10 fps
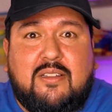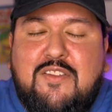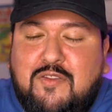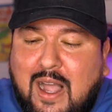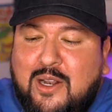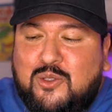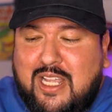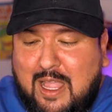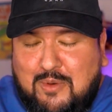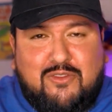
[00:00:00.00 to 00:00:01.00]
The final
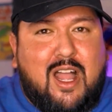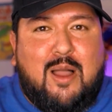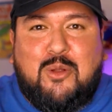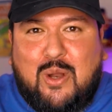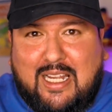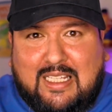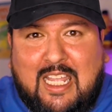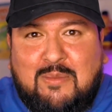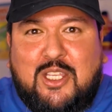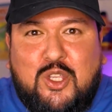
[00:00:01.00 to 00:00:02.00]
type of copyright
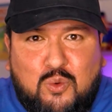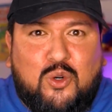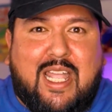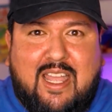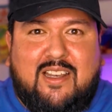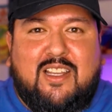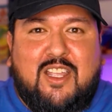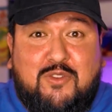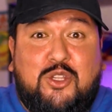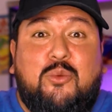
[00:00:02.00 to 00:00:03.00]
claim that you will get
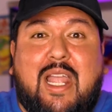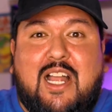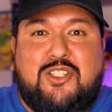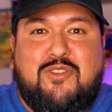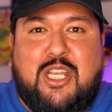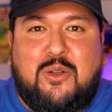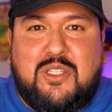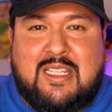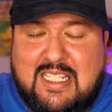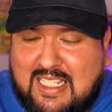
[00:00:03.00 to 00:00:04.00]
if you do reaction
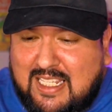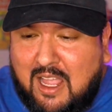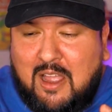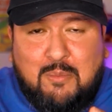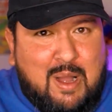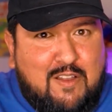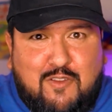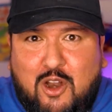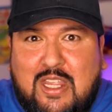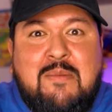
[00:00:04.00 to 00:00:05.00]
videos, and this is by
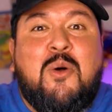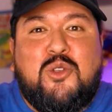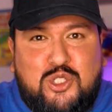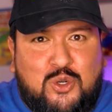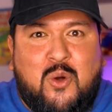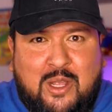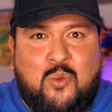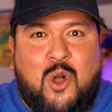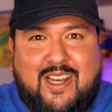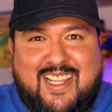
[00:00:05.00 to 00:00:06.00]
far the most annoying
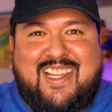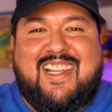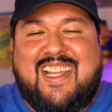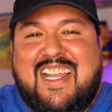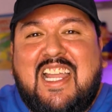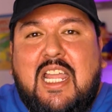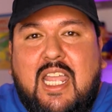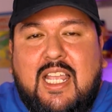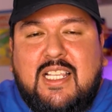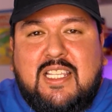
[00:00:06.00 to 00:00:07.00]
one, is